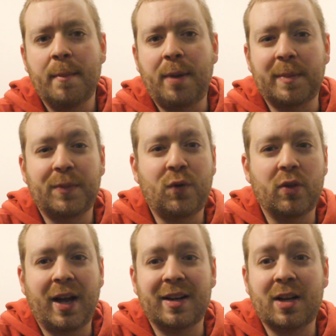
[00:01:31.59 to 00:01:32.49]
But
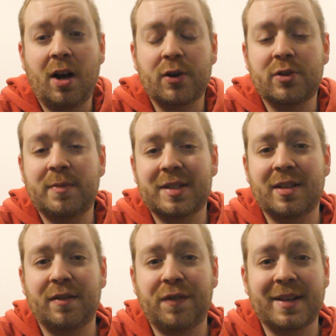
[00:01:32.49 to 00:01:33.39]
before that, Lukaku's
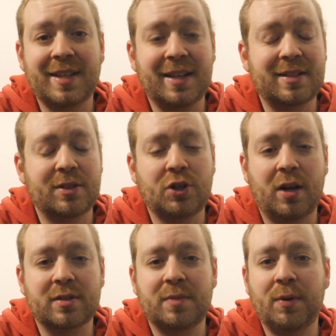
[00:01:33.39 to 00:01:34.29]
missed a fantastic
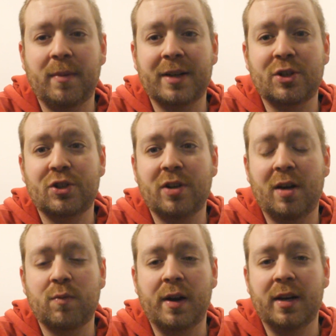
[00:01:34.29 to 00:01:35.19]
chance to put Manchester
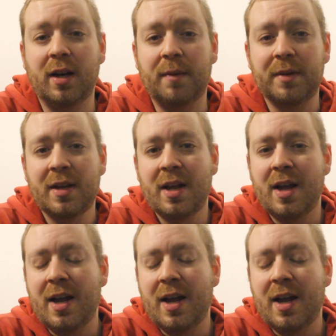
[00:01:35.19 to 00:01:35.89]
United 1-0 up.